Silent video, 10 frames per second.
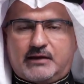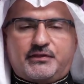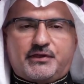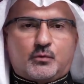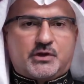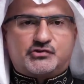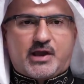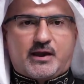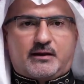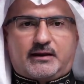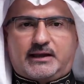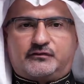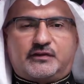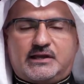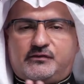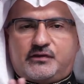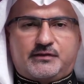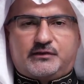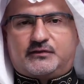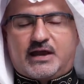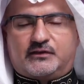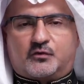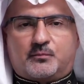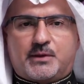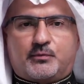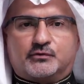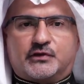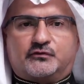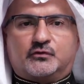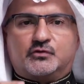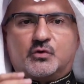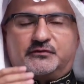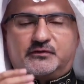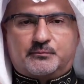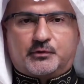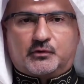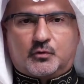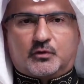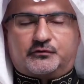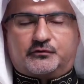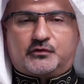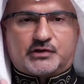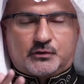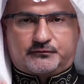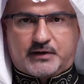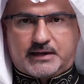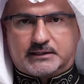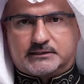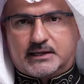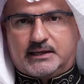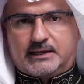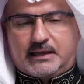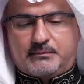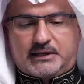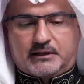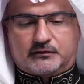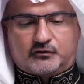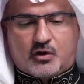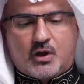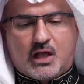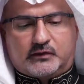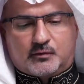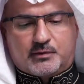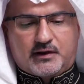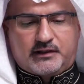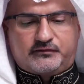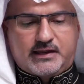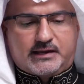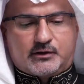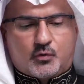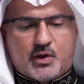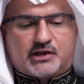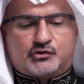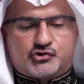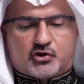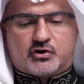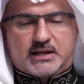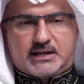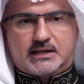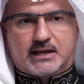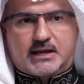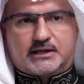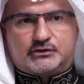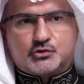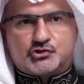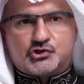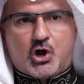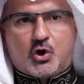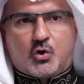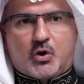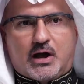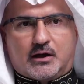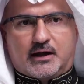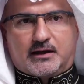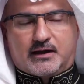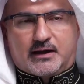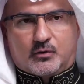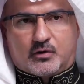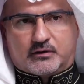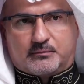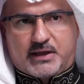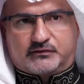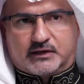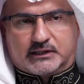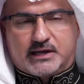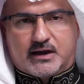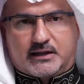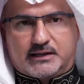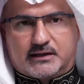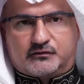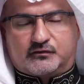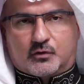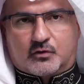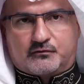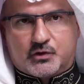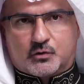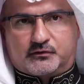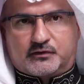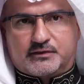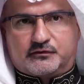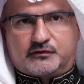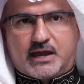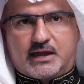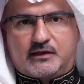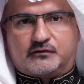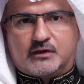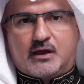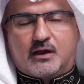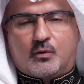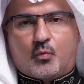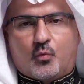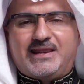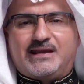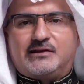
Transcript: Everything we share, it's easy these days for people just to do a simple Google search and you'll find it immediately. So so brother, let's take a quick journey to show uh, uh our basically audience or viewers in this case what